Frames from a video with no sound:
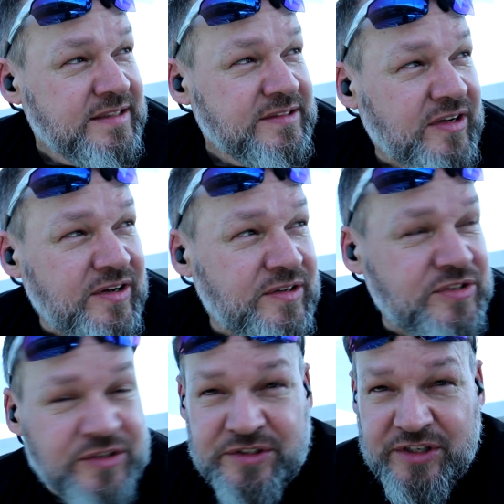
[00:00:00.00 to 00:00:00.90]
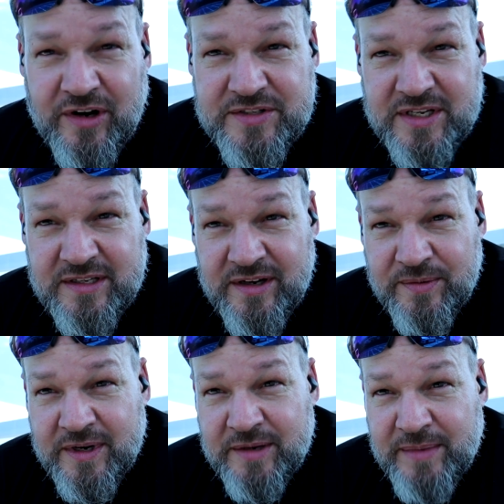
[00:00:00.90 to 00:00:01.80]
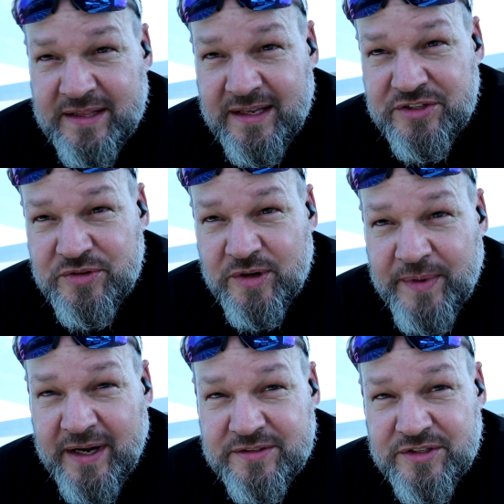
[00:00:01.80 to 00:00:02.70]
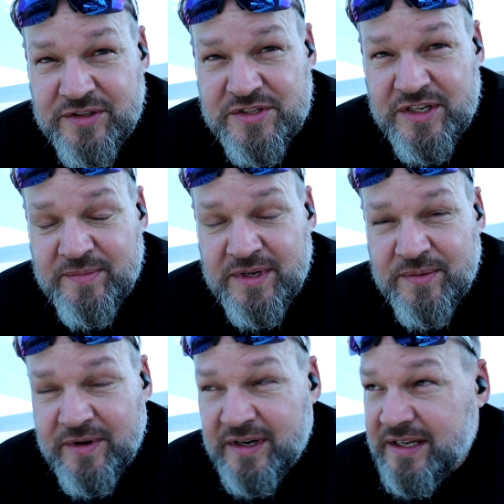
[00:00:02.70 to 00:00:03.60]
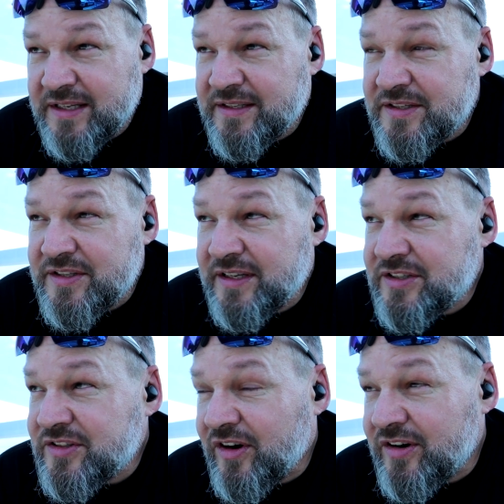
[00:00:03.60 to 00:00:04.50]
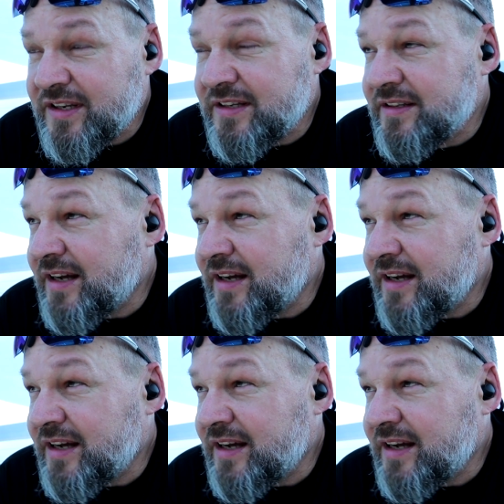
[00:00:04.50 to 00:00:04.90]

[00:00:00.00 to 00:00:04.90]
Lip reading: So as soon as JRHikes get here, we're going to make that trip out to Yosemite. We're going to get this thing started.